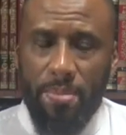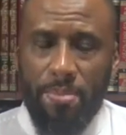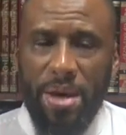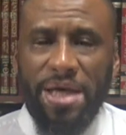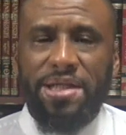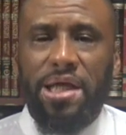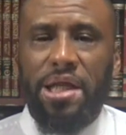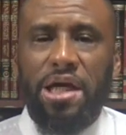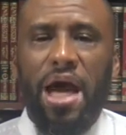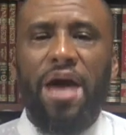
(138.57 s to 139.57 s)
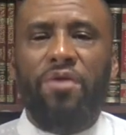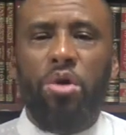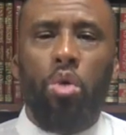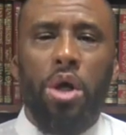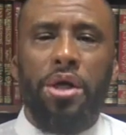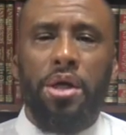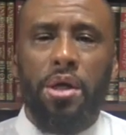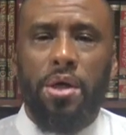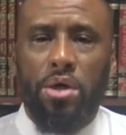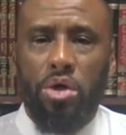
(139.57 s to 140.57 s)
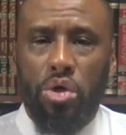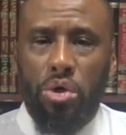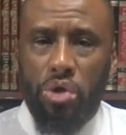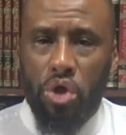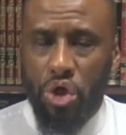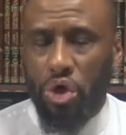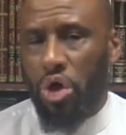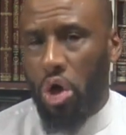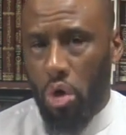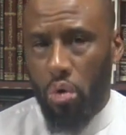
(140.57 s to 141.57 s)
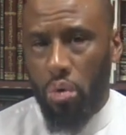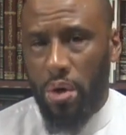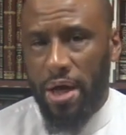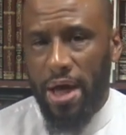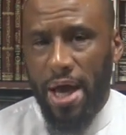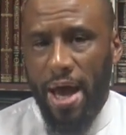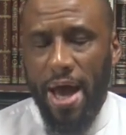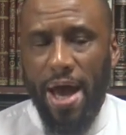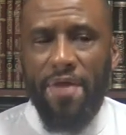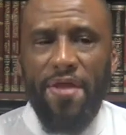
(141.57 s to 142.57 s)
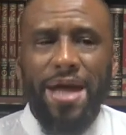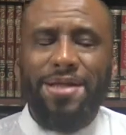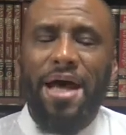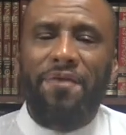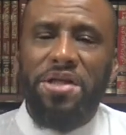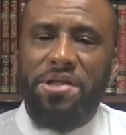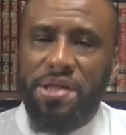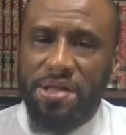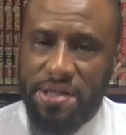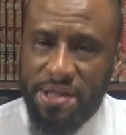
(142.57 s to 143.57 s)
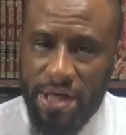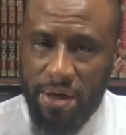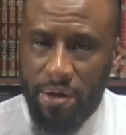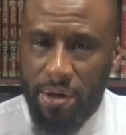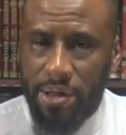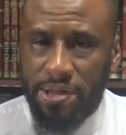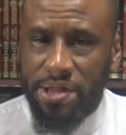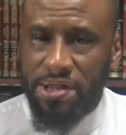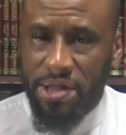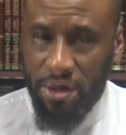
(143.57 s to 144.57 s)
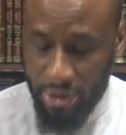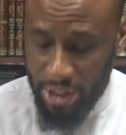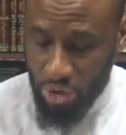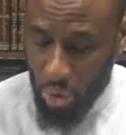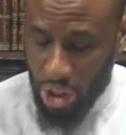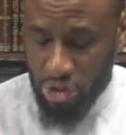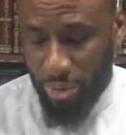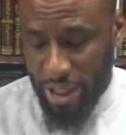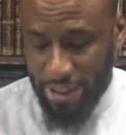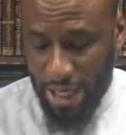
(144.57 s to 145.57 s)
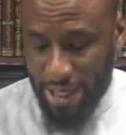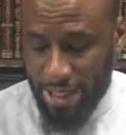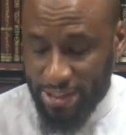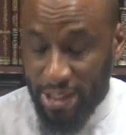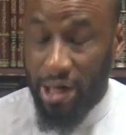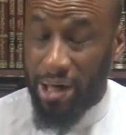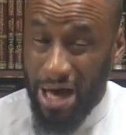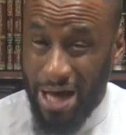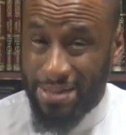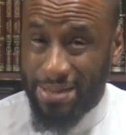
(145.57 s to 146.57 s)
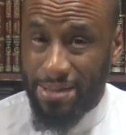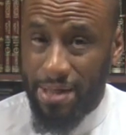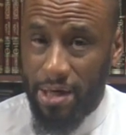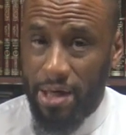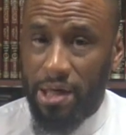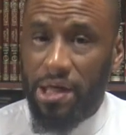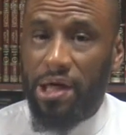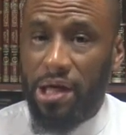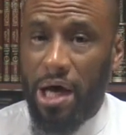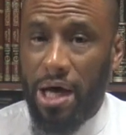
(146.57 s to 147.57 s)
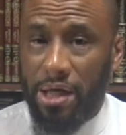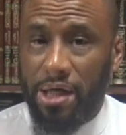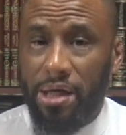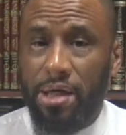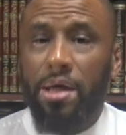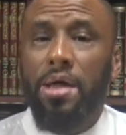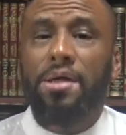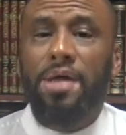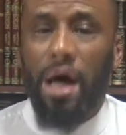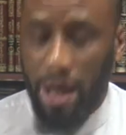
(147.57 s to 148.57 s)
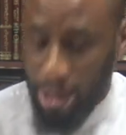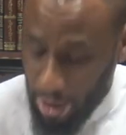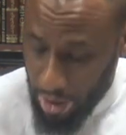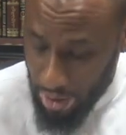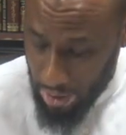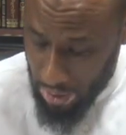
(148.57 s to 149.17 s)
basically everyone should know, and that is having sincere sincerity to Allah subhanahu wa ta'ala. It is ikhlas lillahi ta'ala